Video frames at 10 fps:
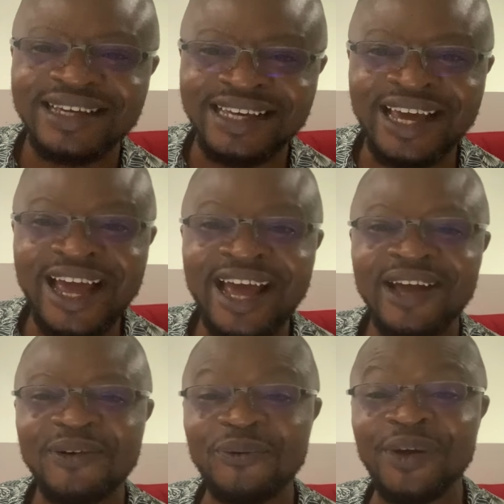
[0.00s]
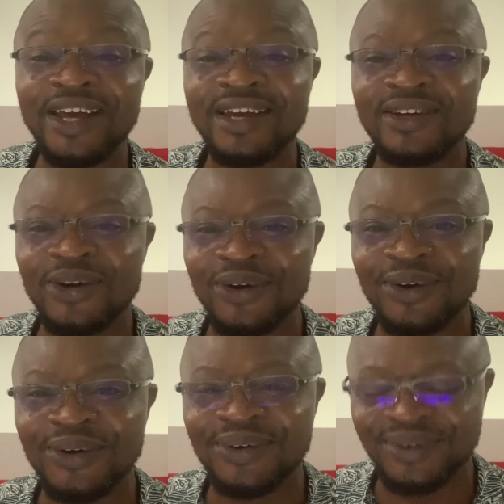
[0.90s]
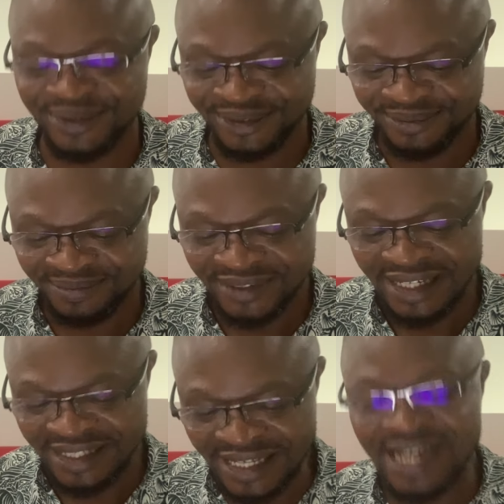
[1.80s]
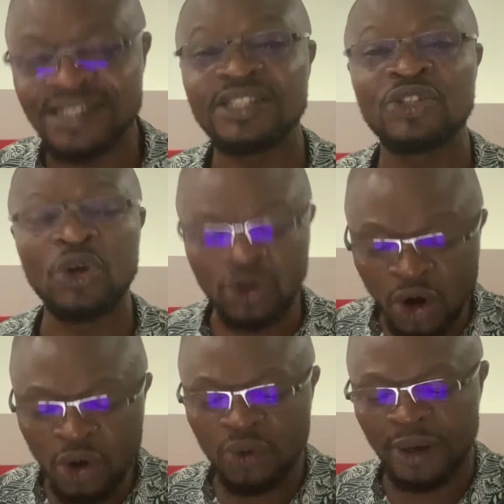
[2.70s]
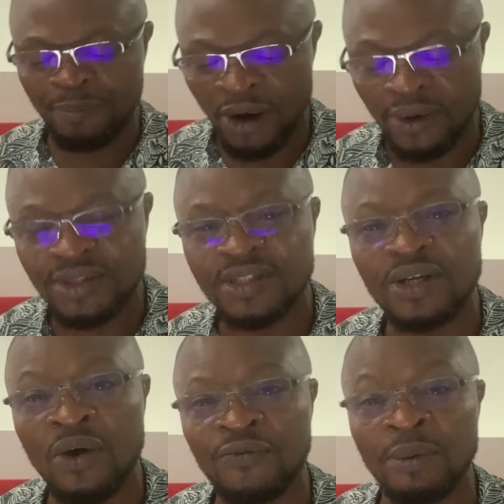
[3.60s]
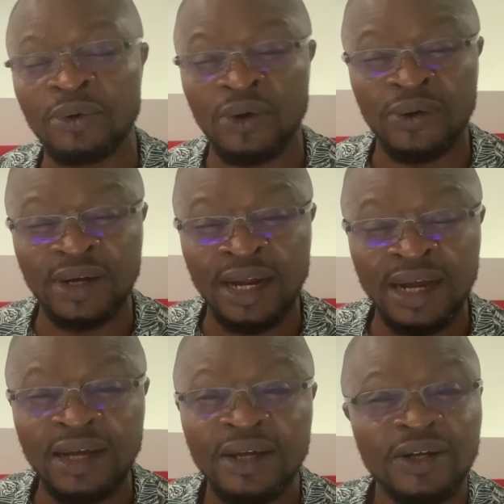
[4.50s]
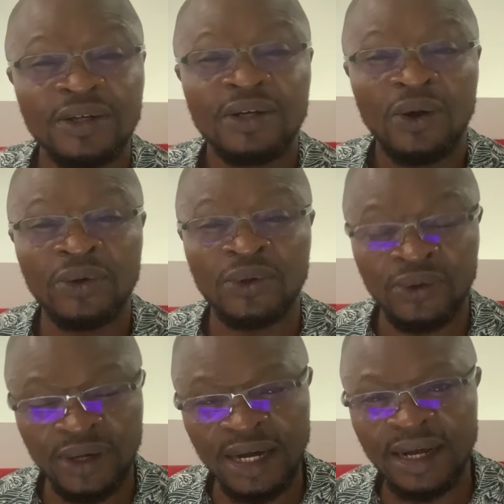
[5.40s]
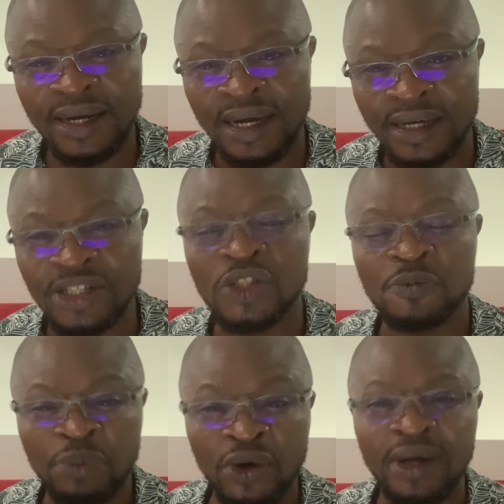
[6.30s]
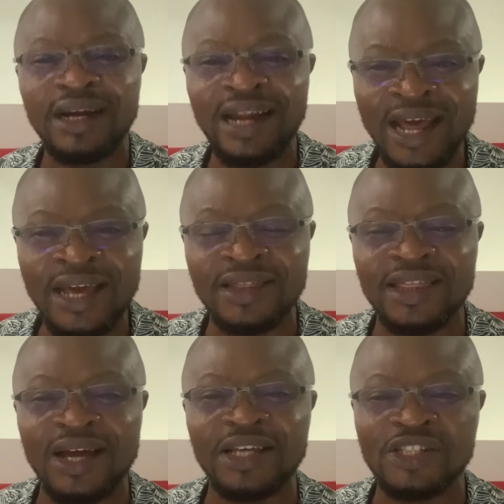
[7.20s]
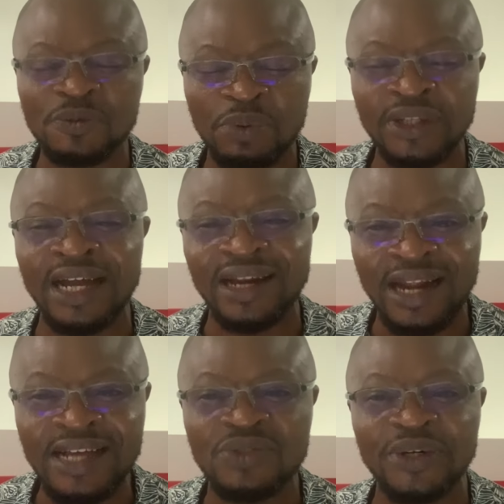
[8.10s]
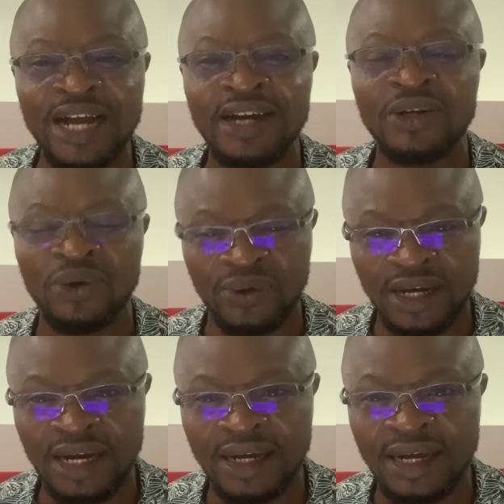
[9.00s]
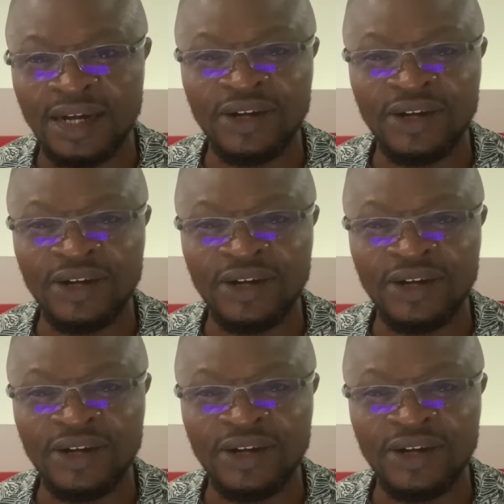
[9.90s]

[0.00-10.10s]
Here we go. Yes, Joko reports from Conor Gallagher. He spoke at length regarding Conor Gallagher.